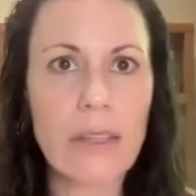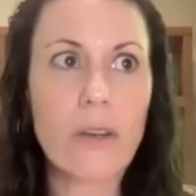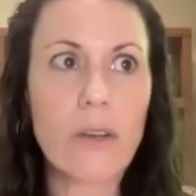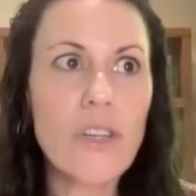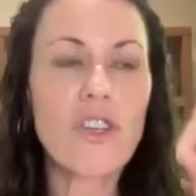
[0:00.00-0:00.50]
They're
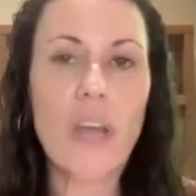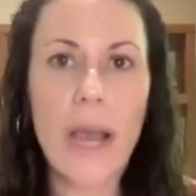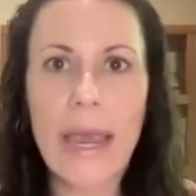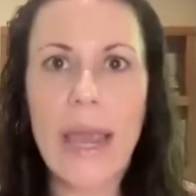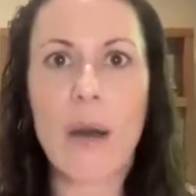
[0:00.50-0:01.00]
just
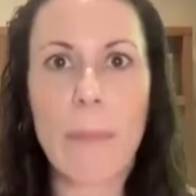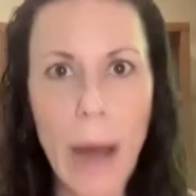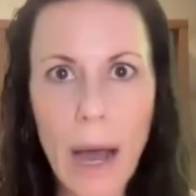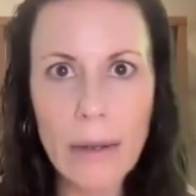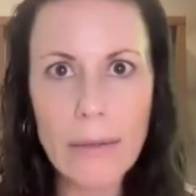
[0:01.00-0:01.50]
checking a
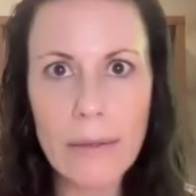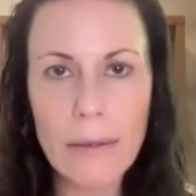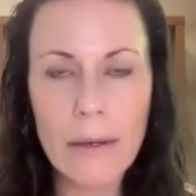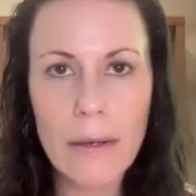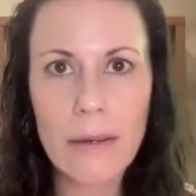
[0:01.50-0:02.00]
box,
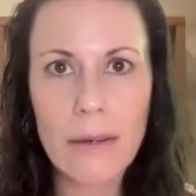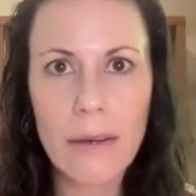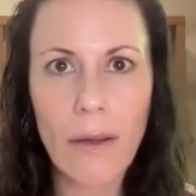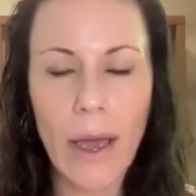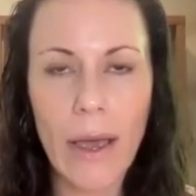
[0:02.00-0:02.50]

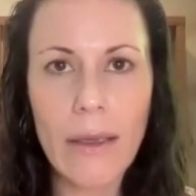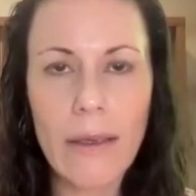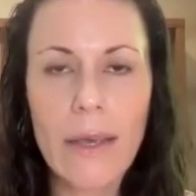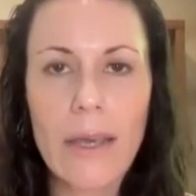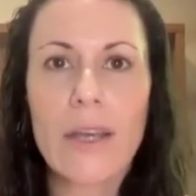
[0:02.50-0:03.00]
okay?
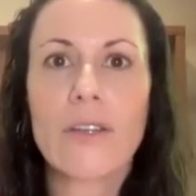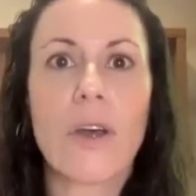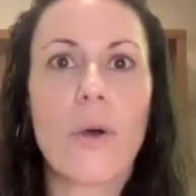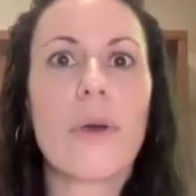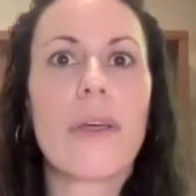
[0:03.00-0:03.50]

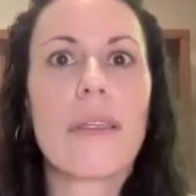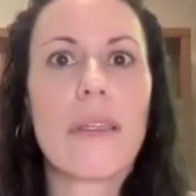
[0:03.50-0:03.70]
So